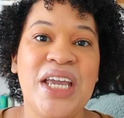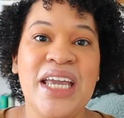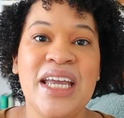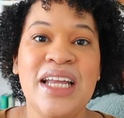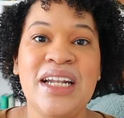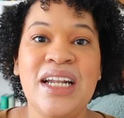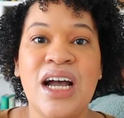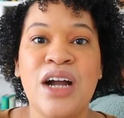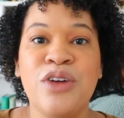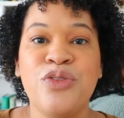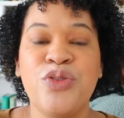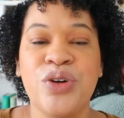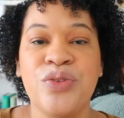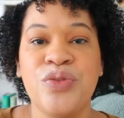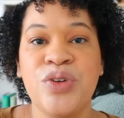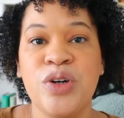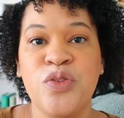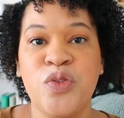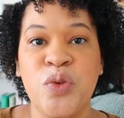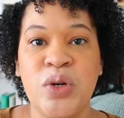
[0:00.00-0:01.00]
in a
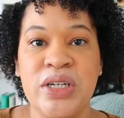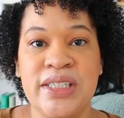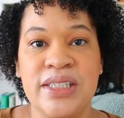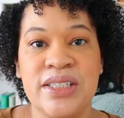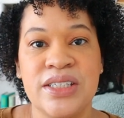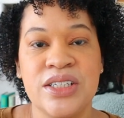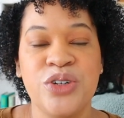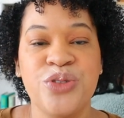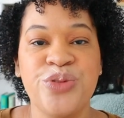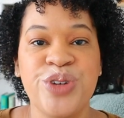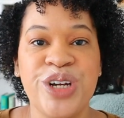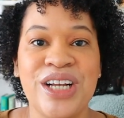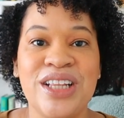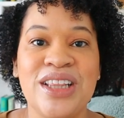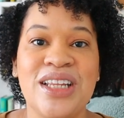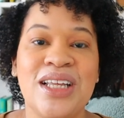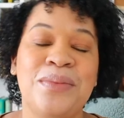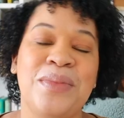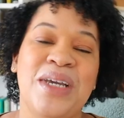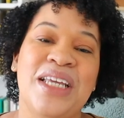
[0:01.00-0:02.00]
River of Voices
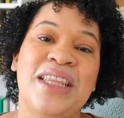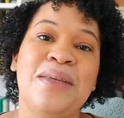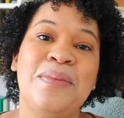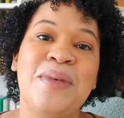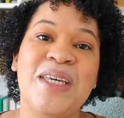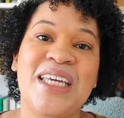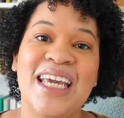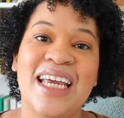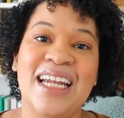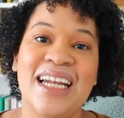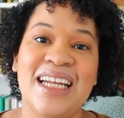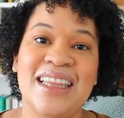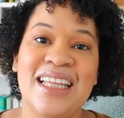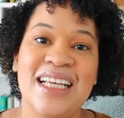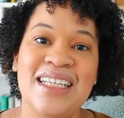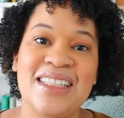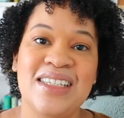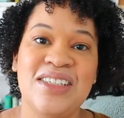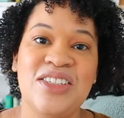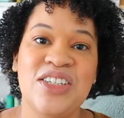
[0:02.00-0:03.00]
curriculum, in the beginning,
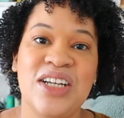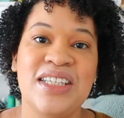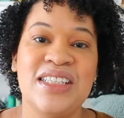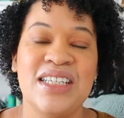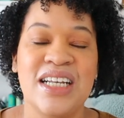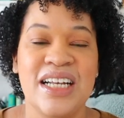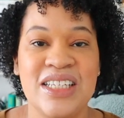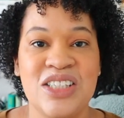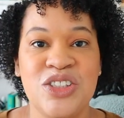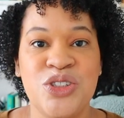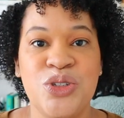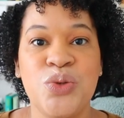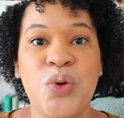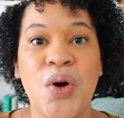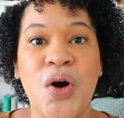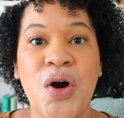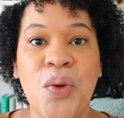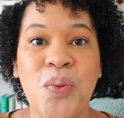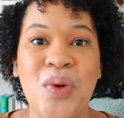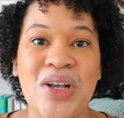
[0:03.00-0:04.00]
they suggest us to
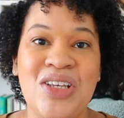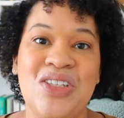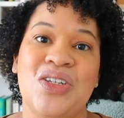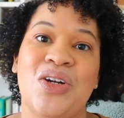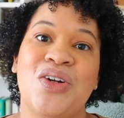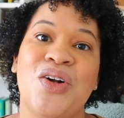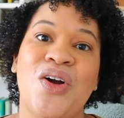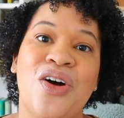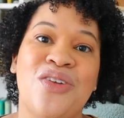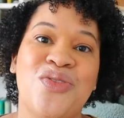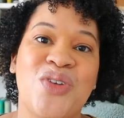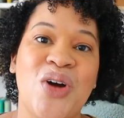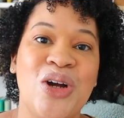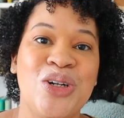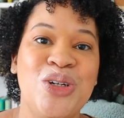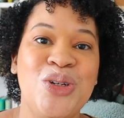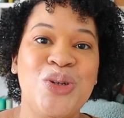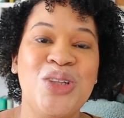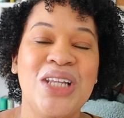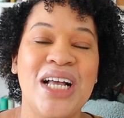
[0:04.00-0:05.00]
always start off our
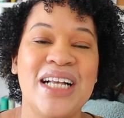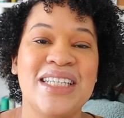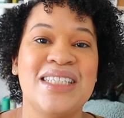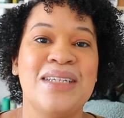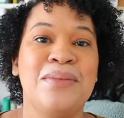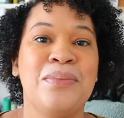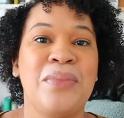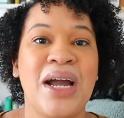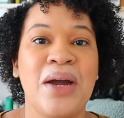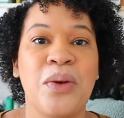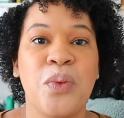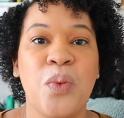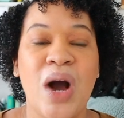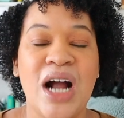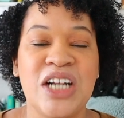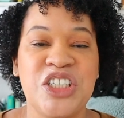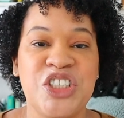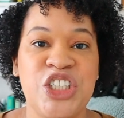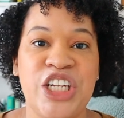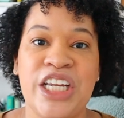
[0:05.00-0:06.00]
new lesson by
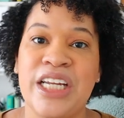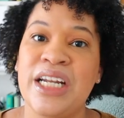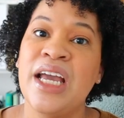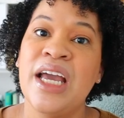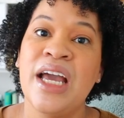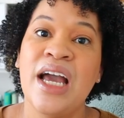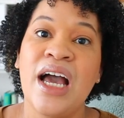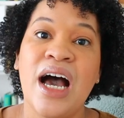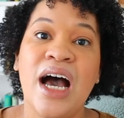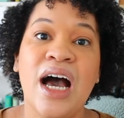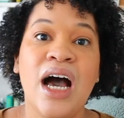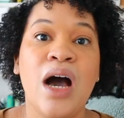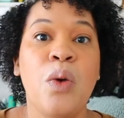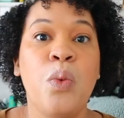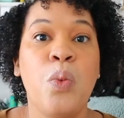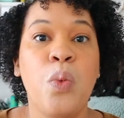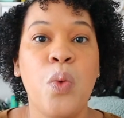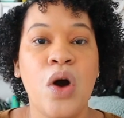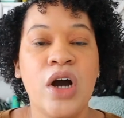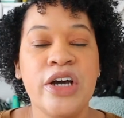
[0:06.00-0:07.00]
watching uh,
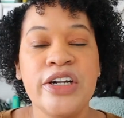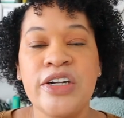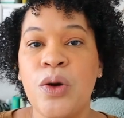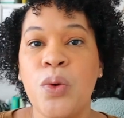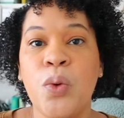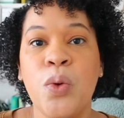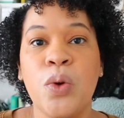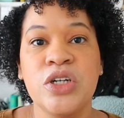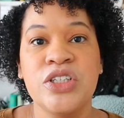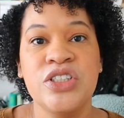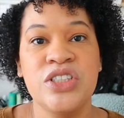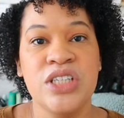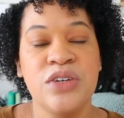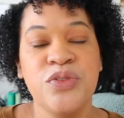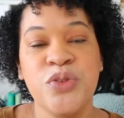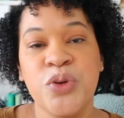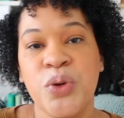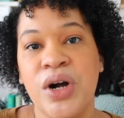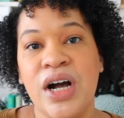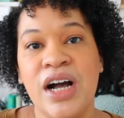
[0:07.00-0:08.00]
one or
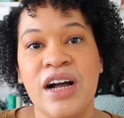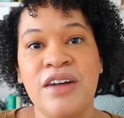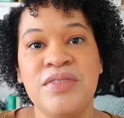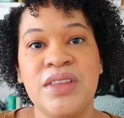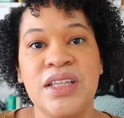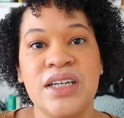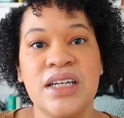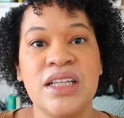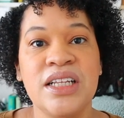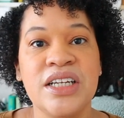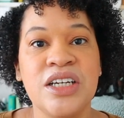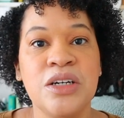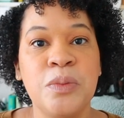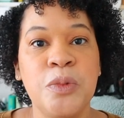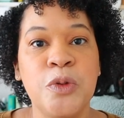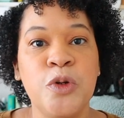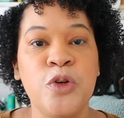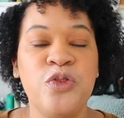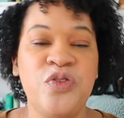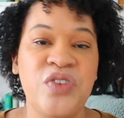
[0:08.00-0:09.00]
several of the
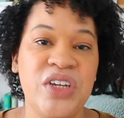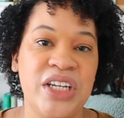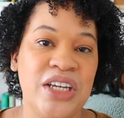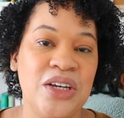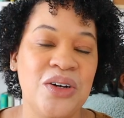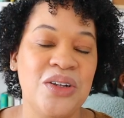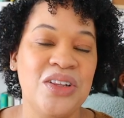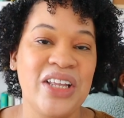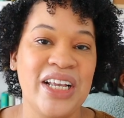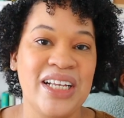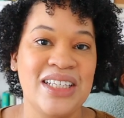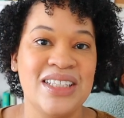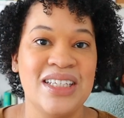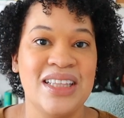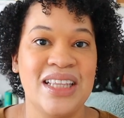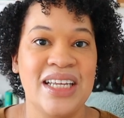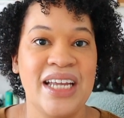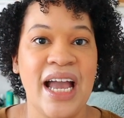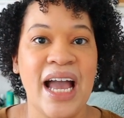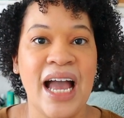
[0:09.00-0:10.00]
clickable video links
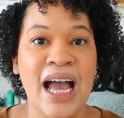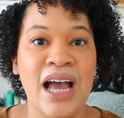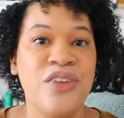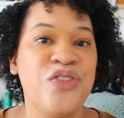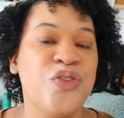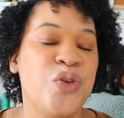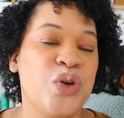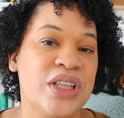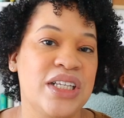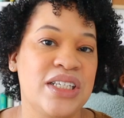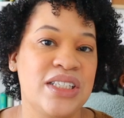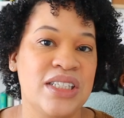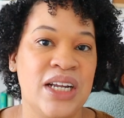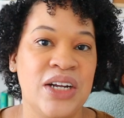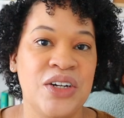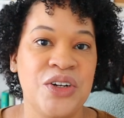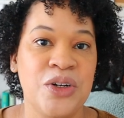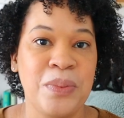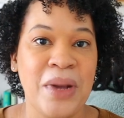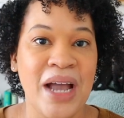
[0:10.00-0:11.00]
that they they have for the
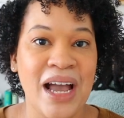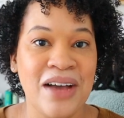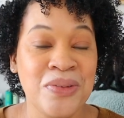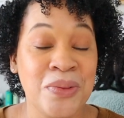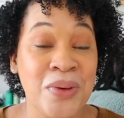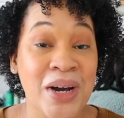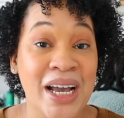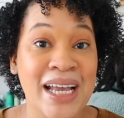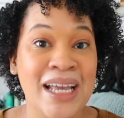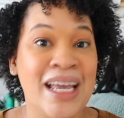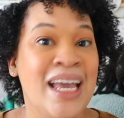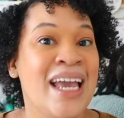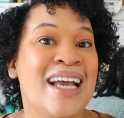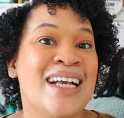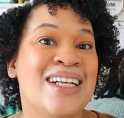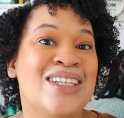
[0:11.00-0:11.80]
standard pathway.